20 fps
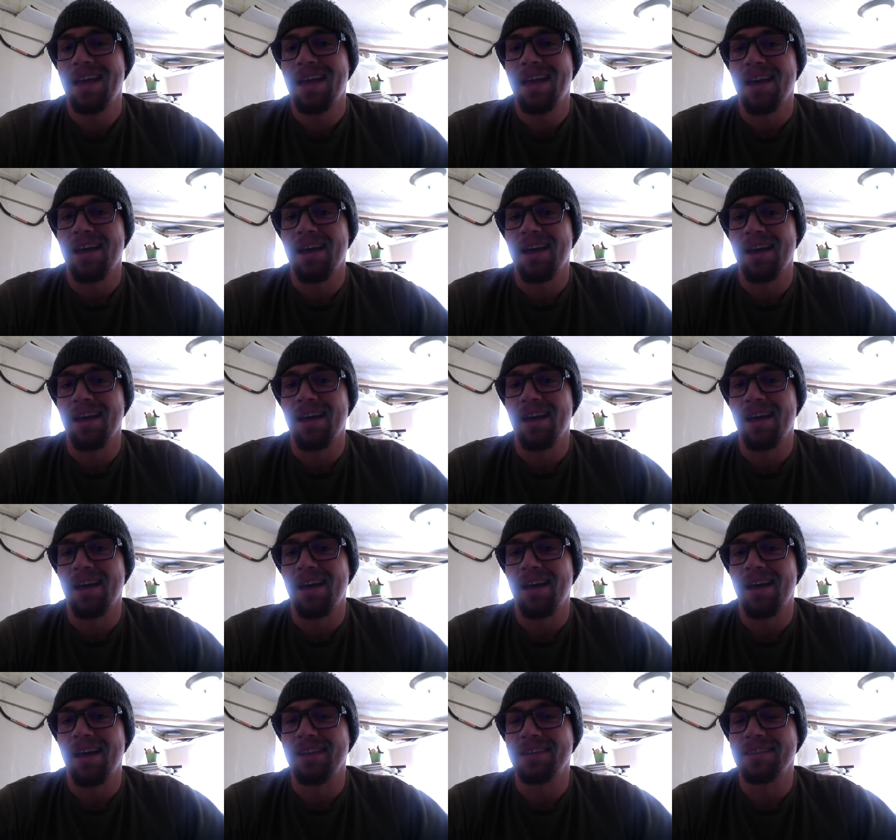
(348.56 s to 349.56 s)

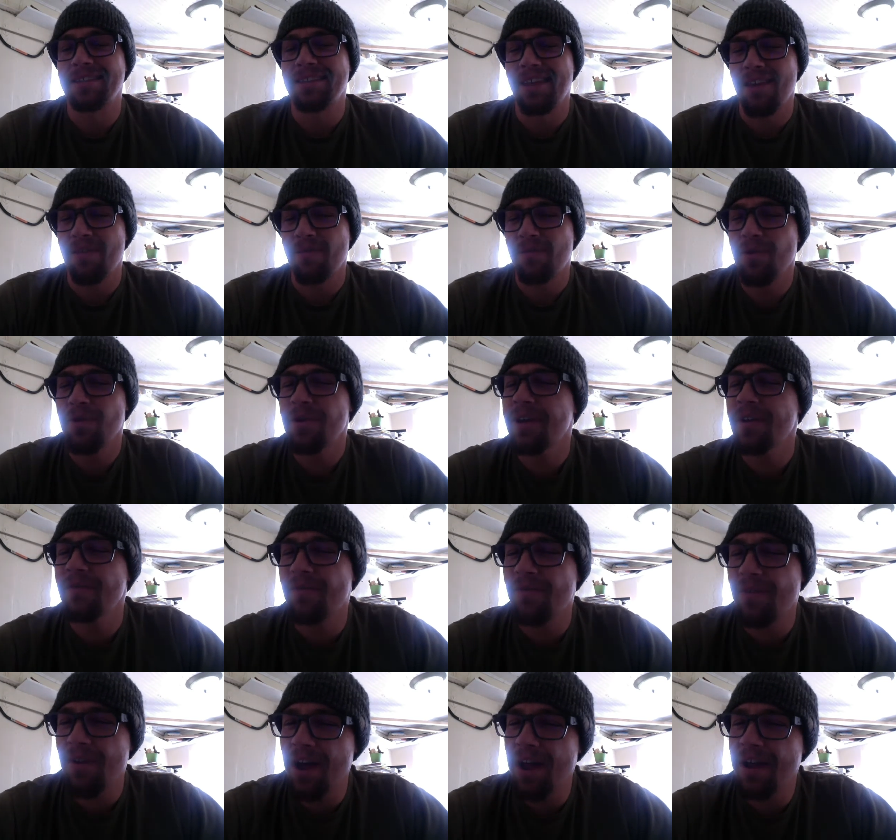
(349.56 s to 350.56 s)
see if you can
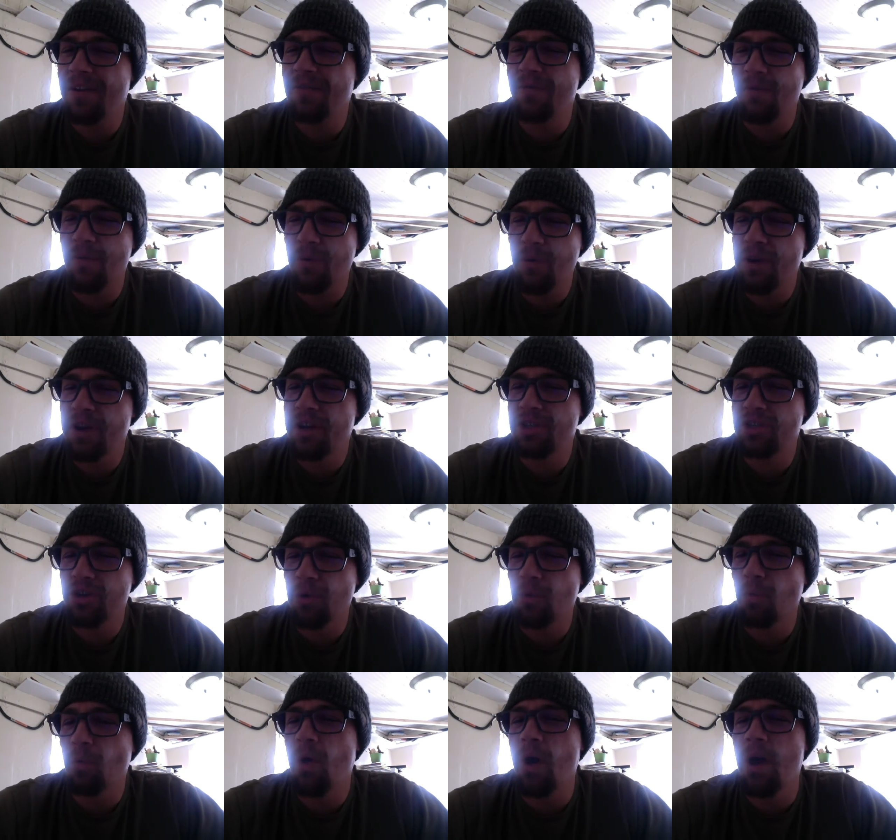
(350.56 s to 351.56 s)
find
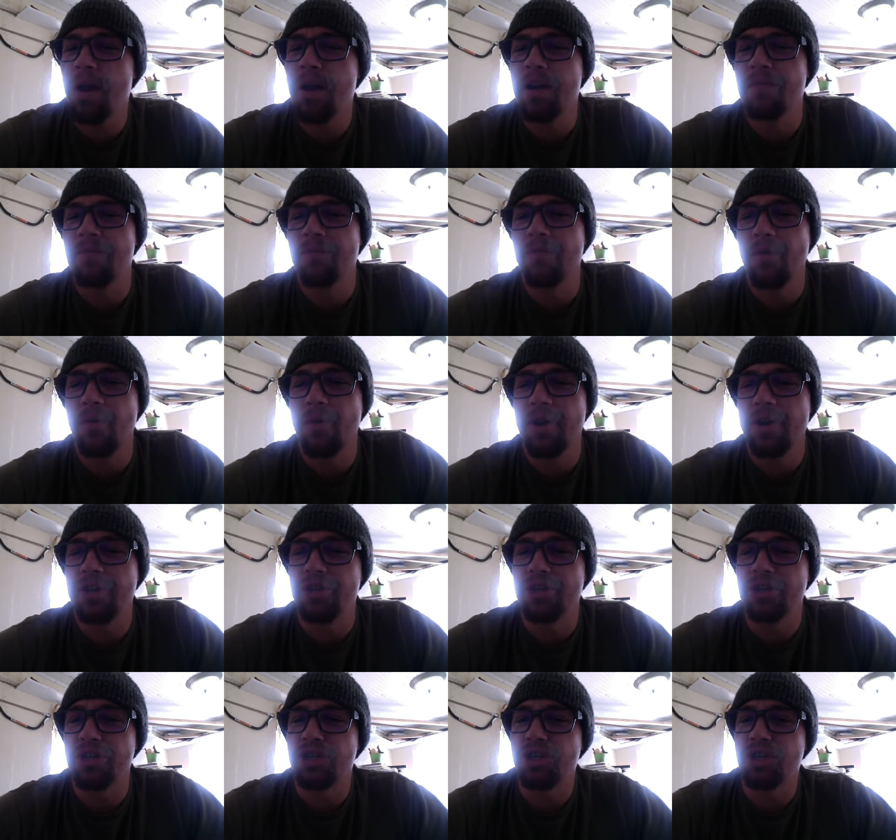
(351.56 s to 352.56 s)
Voyager 1 and
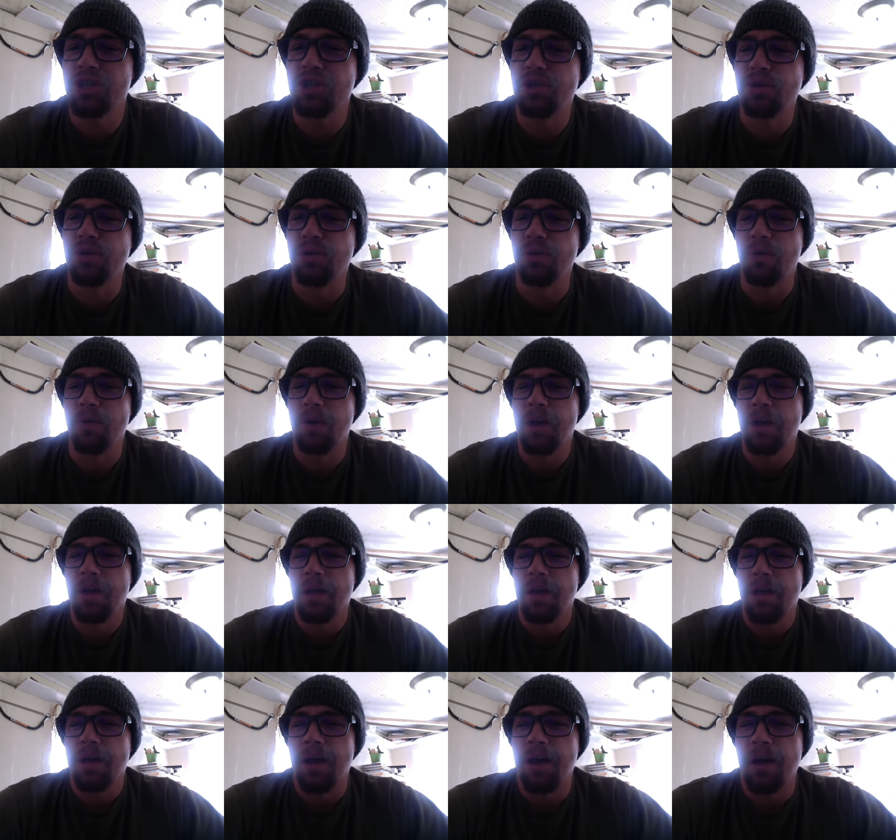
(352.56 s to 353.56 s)
Voyager 2.
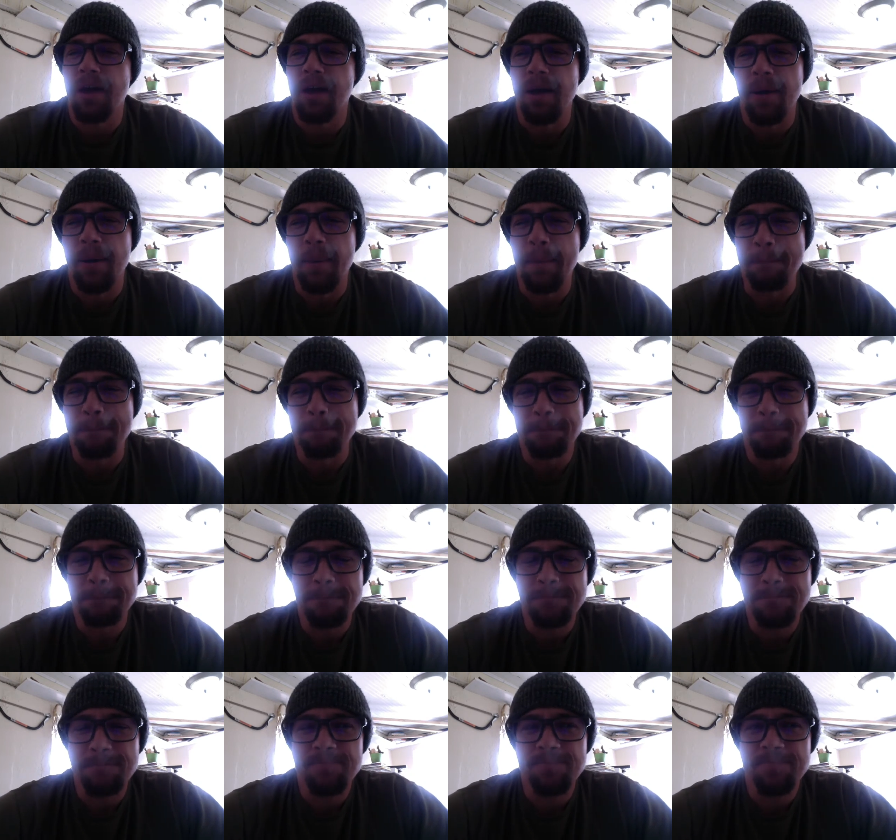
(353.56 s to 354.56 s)
I
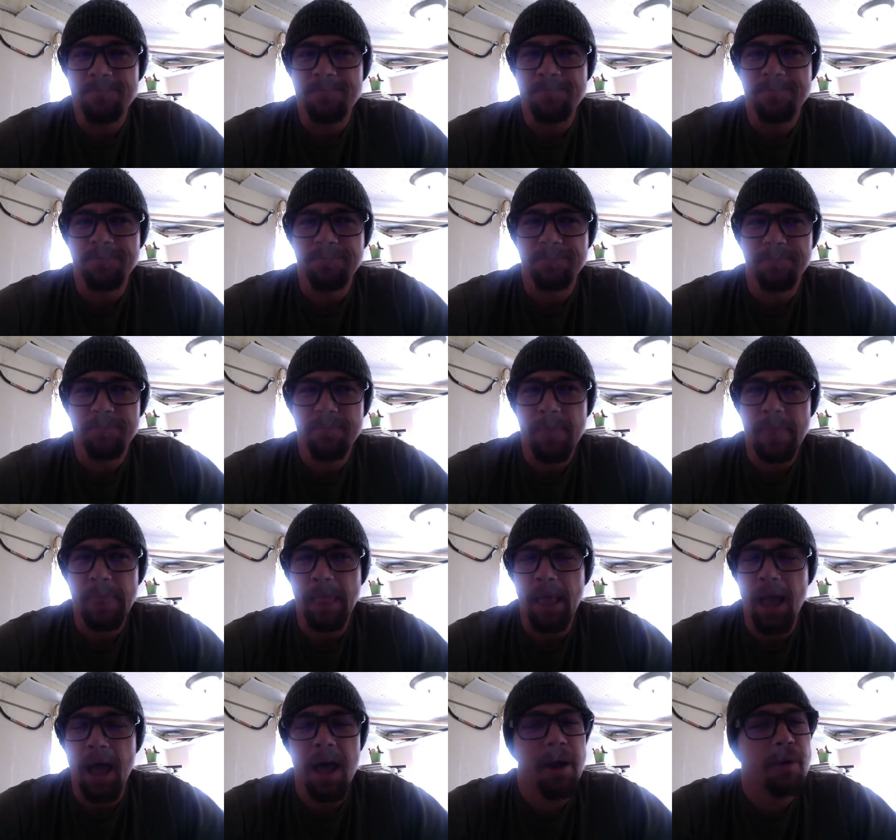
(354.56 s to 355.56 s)

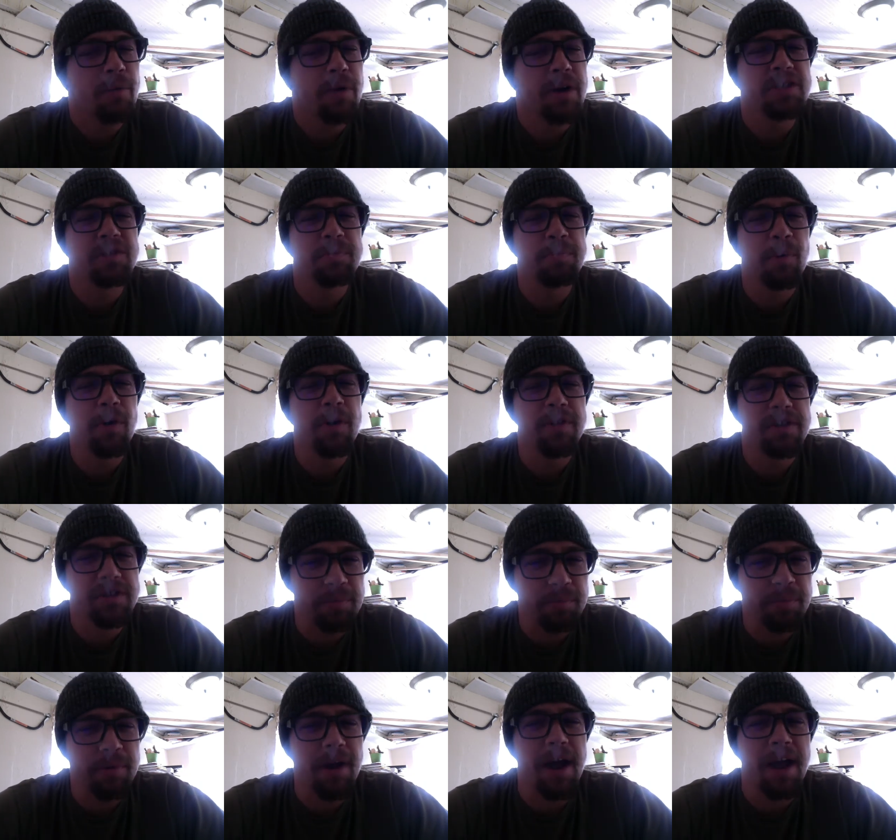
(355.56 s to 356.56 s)
don't want to spoil the
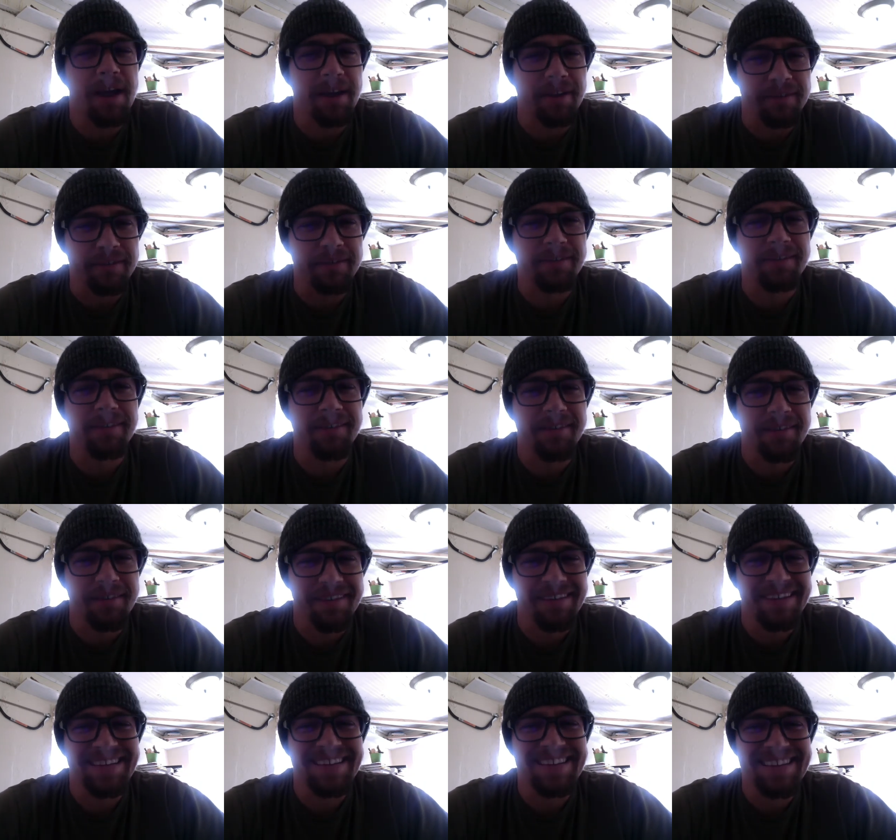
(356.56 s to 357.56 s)
surprise.
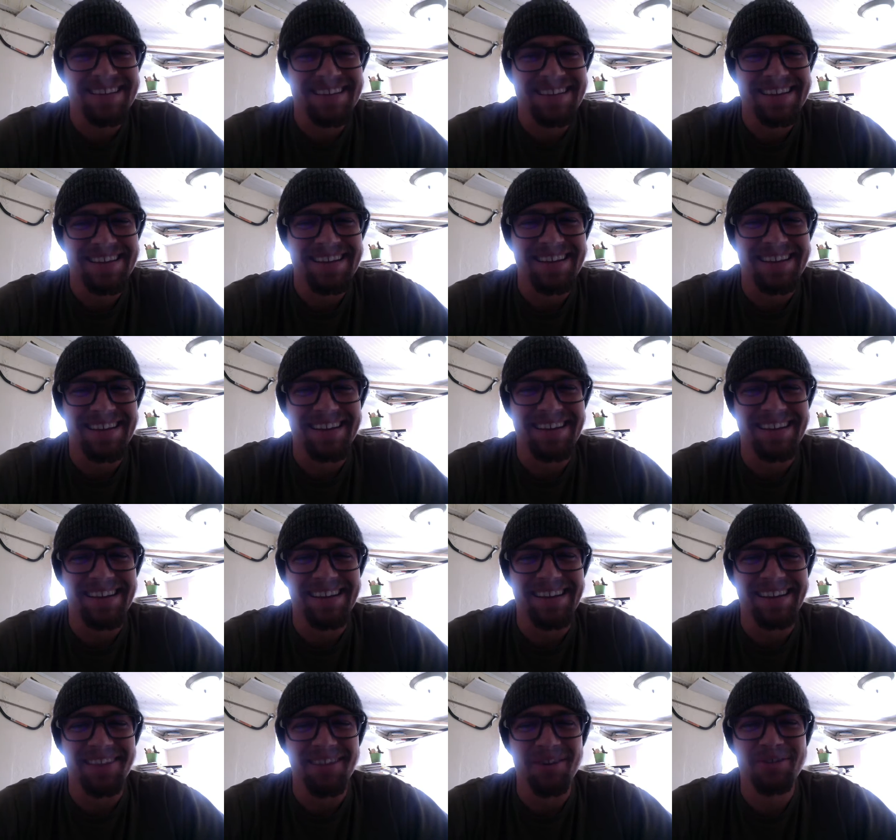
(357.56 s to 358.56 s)

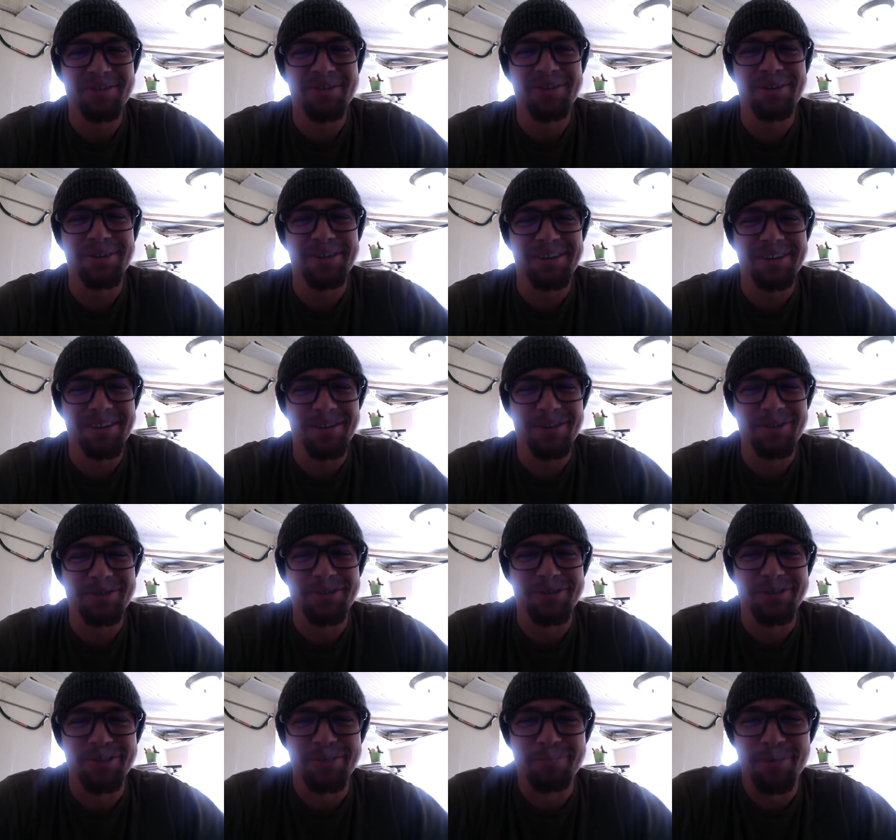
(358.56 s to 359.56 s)
Those
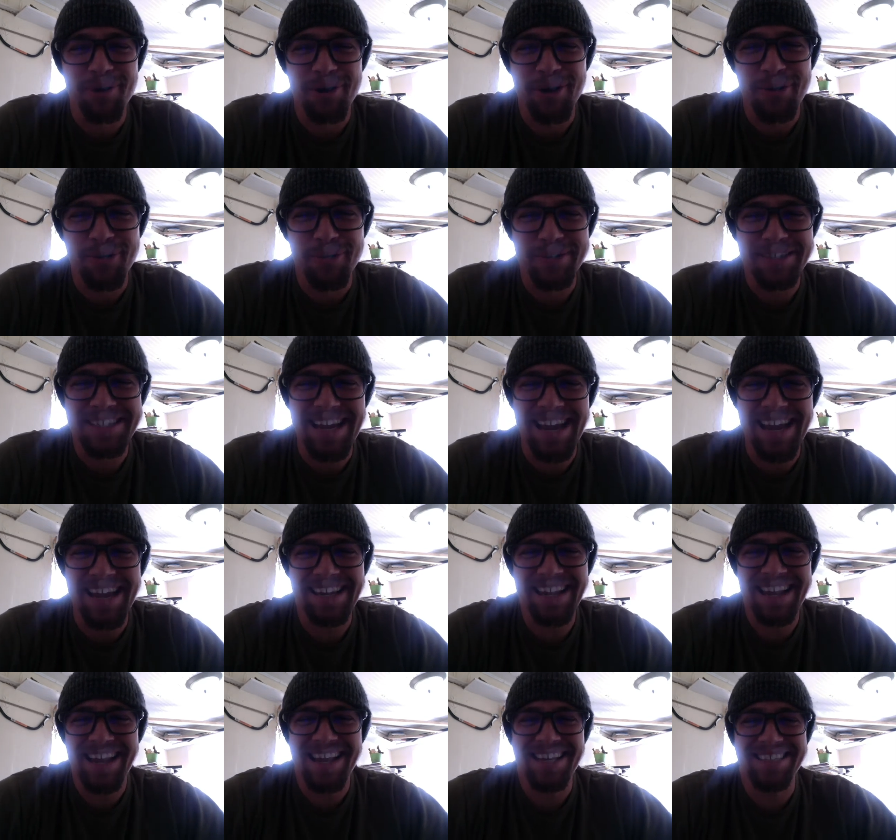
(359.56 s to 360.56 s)
are some pretty cool
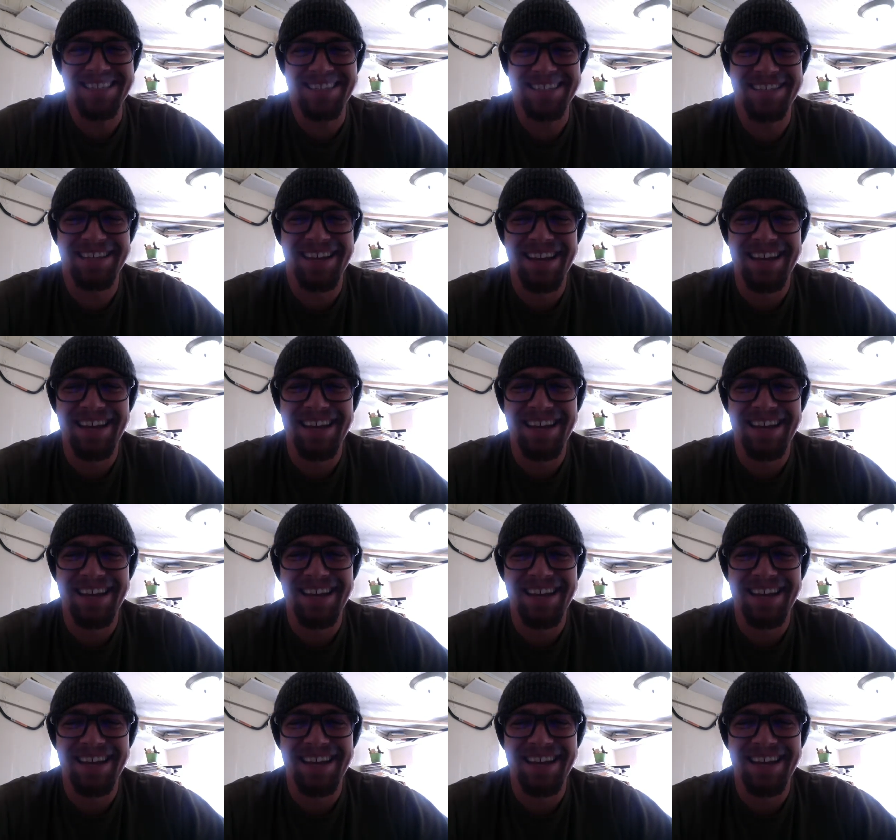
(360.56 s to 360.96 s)
satellites.